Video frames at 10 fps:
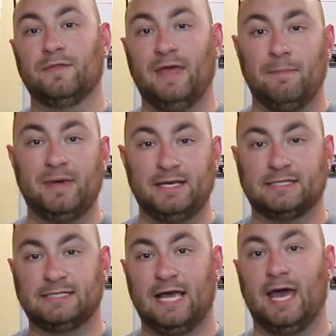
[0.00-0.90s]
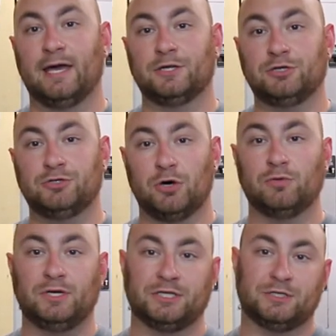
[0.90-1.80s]
That being said, you
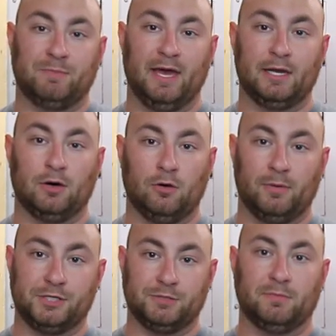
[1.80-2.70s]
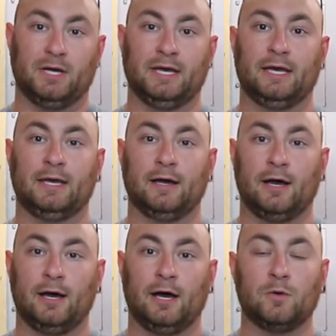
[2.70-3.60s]
don't need to spend a whole bunch of money uh,
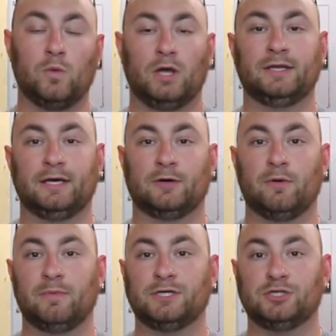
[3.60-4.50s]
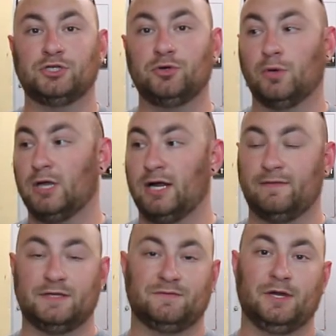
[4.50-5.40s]
on welding equipment to do a lot
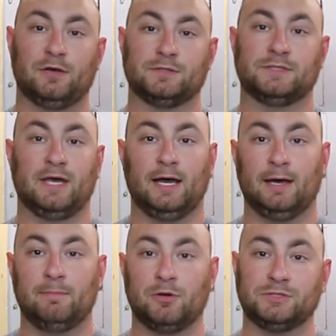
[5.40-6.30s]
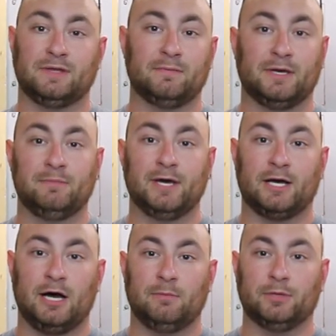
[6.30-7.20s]
of these videos. Uh, most of them can be
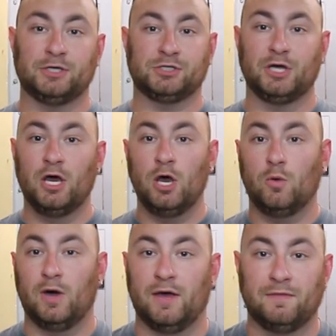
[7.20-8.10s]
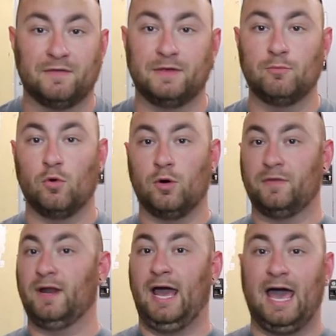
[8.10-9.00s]
accomplished with nothing more
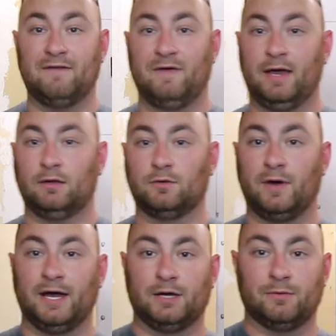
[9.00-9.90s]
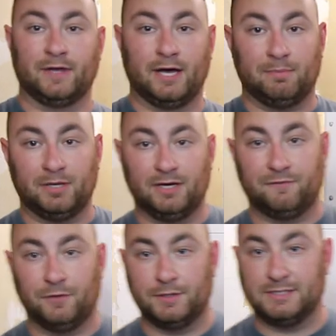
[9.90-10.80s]
than a half angle grinder with a couple of
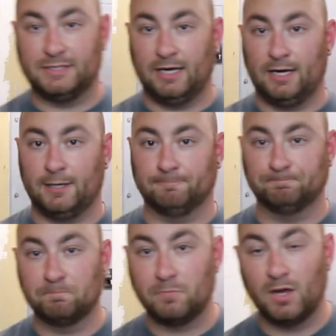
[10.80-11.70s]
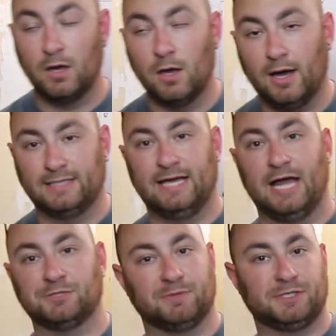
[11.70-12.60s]
different um,
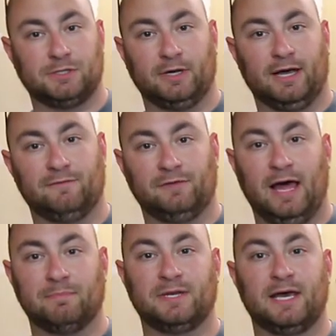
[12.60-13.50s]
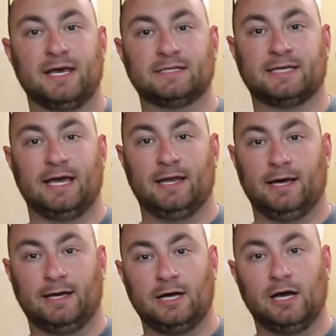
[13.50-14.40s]
attachments, so like a flap disc and
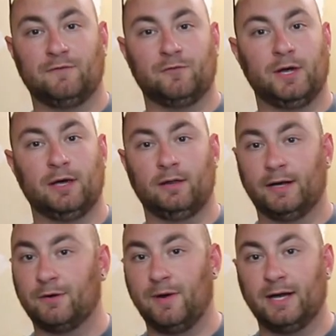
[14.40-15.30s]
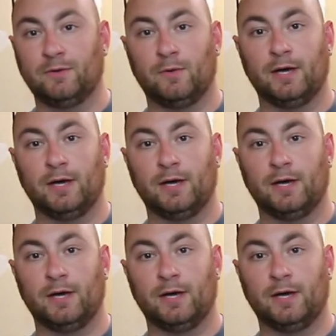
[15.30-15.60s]
a cutoff wheel and a grinding